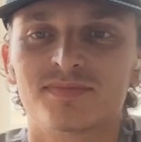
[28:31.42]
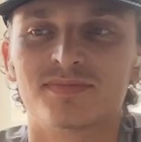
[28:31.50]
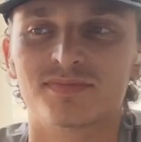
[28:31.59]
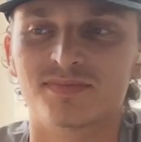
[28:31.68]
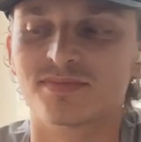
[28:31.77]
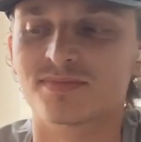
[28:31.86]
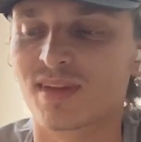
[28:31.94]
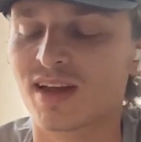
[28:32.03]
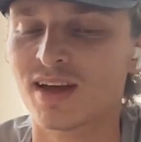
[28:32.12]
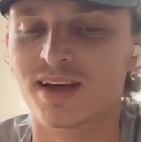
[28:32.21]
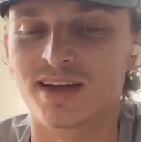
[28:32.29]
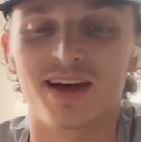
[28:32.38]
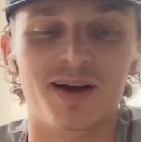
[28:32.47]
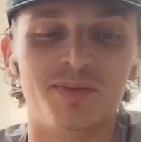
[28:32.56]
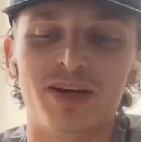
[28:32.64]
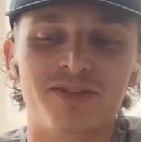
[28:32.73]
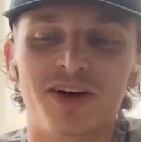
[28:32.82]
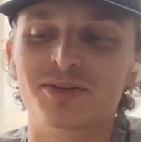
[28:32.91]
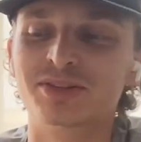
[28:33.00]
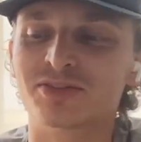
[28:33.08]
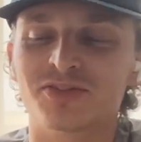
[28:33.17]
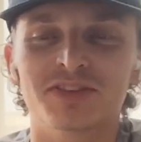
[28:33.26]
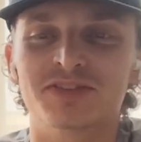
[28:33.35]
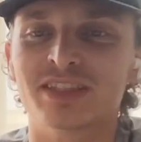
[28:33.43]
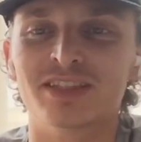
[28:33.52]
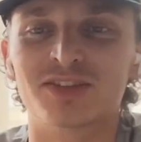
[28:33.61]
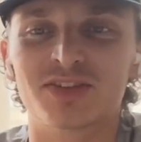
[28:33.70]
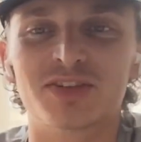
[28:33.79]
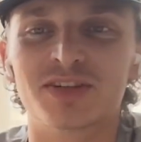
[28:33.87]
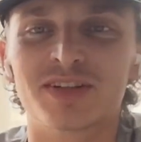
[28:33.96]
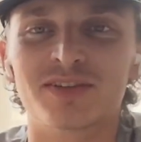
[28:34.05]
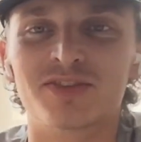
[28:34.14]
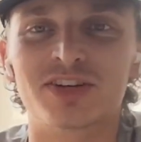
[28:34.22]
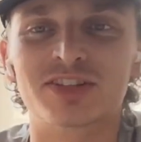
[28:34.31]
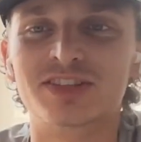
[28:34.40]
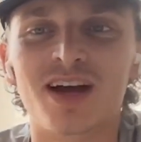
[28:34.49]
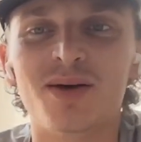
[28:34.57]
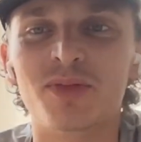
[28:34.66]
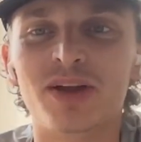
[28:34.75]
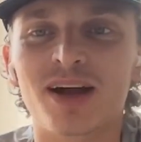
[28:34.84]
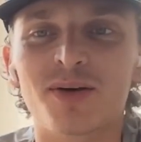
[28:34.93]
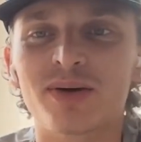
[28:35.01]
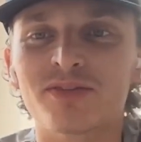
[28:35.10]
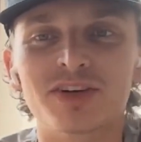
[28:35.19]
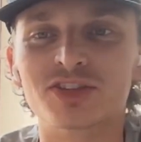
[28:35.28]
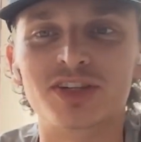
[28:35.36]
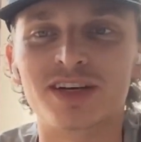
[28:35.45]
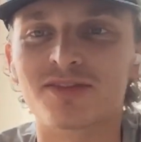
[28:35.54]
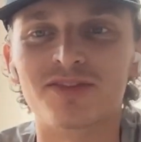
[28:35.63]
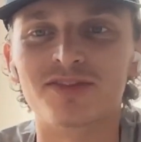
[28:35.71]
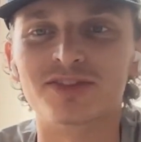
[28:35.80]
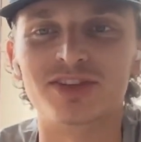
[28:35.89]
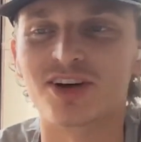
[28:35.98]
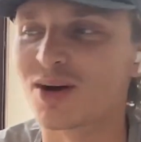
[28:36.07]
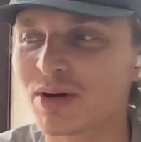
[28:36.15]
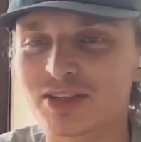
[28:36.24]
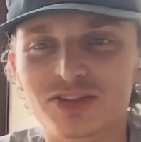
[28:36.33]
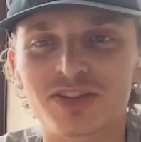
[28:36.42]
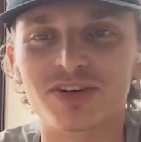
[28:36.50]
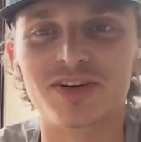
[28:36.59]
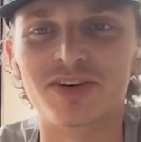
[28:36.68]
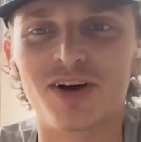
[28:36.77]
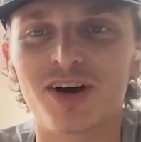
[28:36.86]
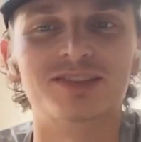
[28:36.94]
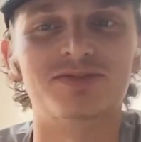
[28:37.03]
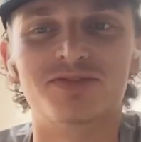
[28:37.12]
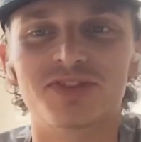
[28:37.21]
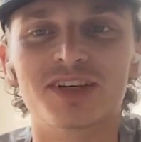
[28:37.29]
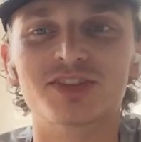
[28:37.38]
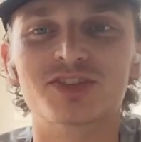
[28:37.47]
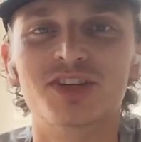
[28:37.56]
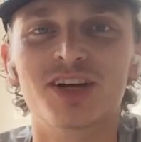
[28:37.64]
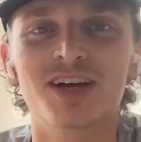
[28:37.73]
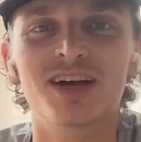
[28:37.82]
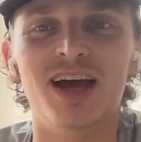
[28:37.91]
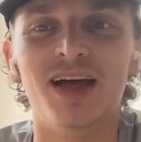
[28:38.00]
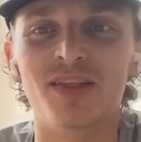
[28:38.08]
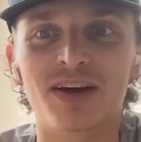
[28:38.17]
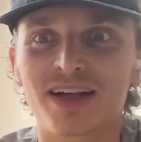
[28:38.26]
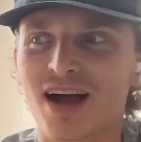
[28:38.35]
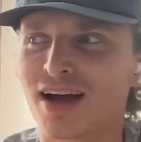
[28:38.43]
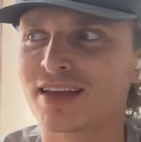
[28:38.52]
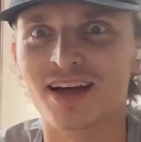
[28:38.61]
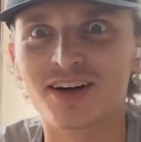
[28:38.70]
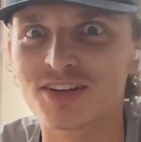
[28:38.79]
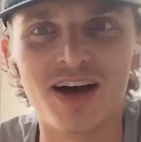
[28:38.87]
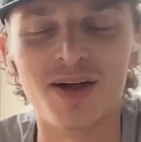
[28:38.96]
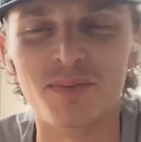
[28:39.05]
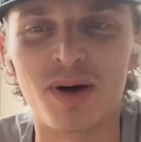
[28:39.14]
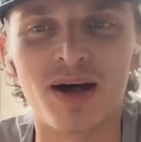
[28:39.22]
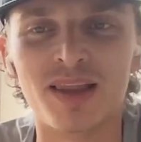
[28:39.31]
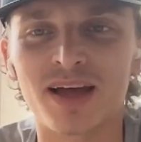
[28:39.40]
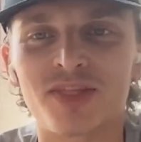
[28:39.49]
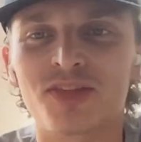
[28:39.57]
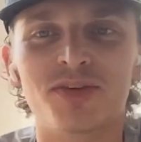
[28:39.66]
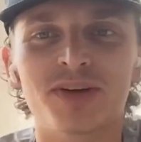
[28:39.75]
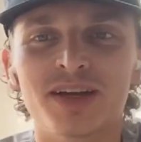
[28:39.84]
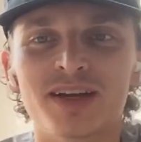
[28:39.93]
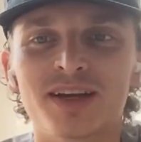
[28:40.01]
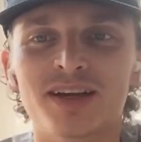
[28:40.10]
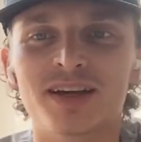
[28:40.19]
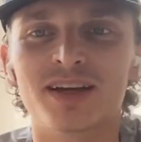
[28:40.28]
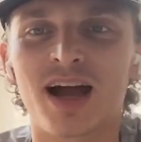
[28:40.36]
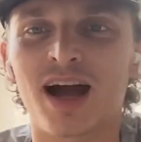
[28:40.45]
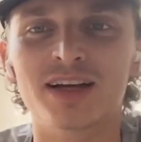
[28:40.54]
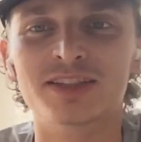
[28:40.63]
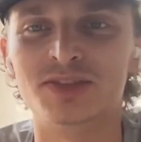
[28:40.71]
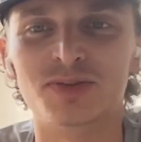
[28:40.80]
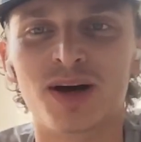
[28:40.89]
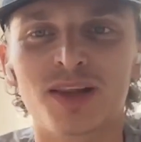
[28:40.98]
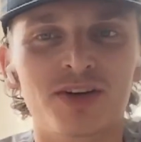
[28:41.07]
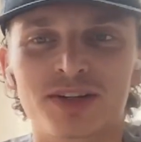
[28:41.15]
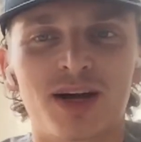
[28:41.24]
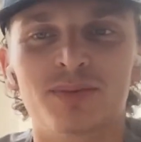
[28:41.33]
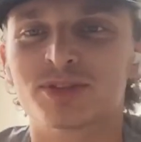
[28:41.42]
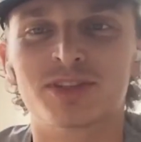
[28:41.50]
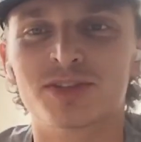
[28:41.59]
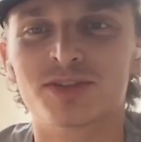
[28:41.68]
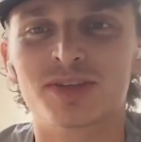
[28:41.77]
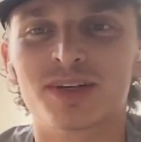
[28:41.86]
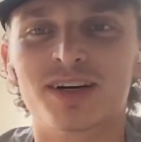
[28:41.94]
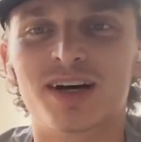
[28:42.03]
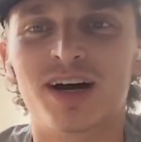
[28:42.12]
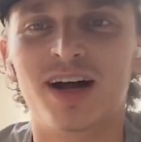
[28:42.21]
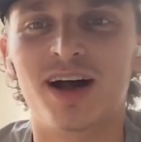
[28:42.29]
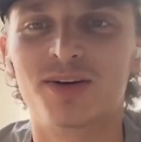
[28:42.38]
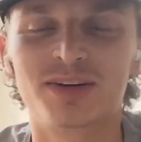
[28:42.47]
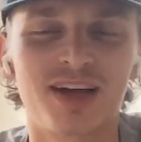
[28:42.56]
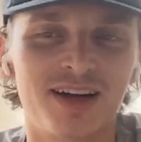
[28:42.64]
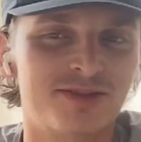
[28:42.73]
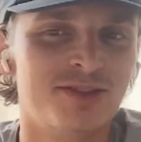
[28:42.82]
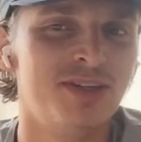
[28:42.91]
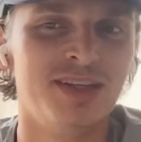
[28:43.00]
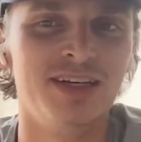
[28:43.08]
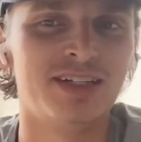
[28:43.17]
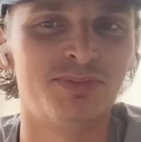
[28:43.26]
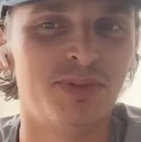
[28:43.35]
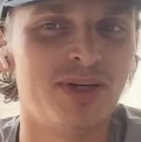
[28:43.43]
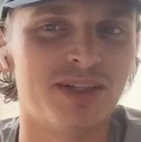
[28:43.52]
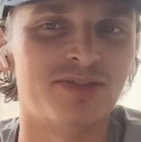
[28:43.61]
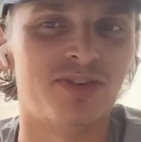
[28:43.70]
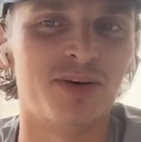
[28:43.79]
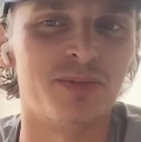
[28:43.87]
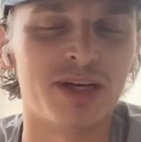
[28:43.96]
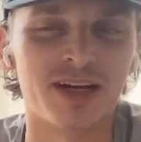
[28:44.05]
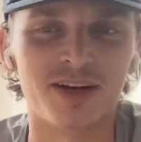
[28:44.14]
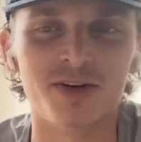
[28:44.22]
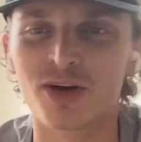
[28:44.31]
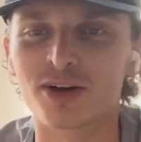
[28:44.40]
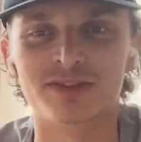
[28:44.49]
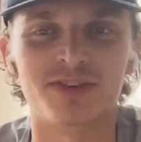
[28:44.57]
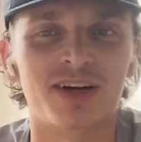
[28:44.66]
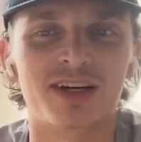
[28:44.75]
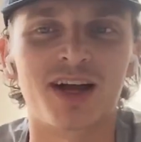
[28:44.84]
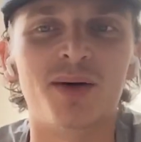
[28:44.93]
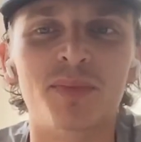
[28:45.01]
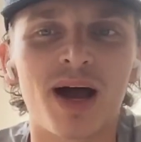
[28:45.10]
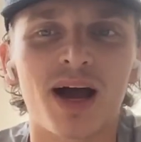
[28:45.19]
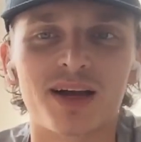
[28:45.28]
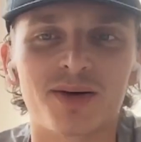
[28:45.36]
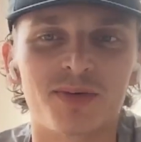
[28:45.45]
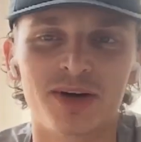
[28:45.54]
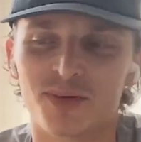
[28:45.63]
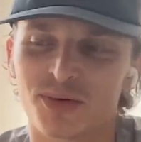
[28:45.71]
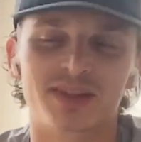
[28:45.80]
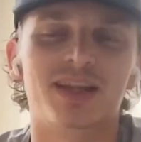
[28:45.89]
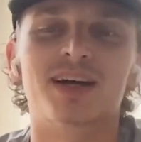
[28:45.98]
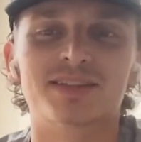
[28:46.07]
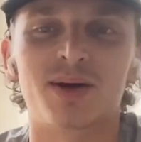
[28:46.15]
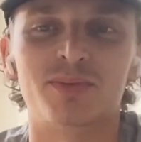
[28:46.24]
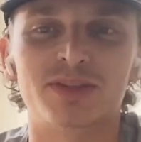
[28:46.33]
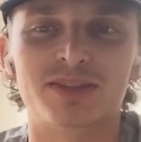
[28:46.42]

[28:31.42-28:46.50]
Mm-hmm. Yeah, I mean, if I was a 15-year-old and the first time that I went fishing and saw a bunch of awesome fish and then got yelled at by like 3 guys who I looked up to, that would kind of ruin the experience for me, and who knows if I'd come back. We don't want that to happen.